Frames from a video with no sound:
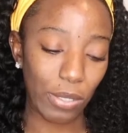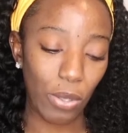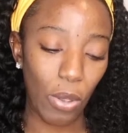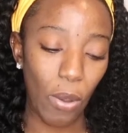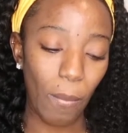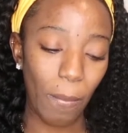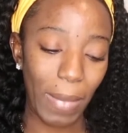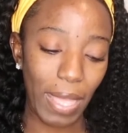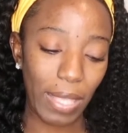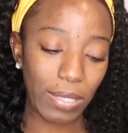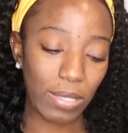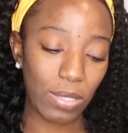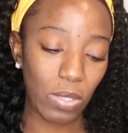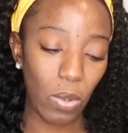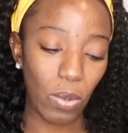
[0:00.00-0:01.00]
no
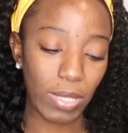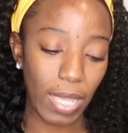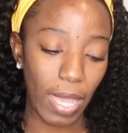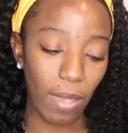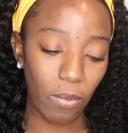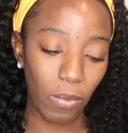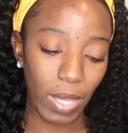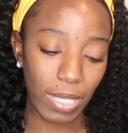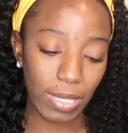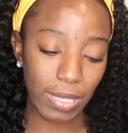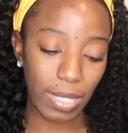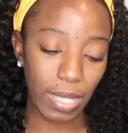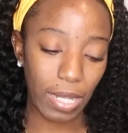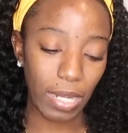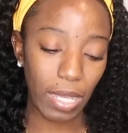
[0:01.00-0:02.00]
mess, no time
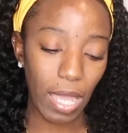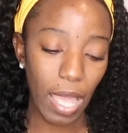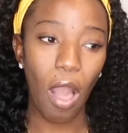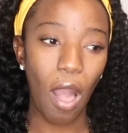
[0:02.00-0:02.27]
wasted.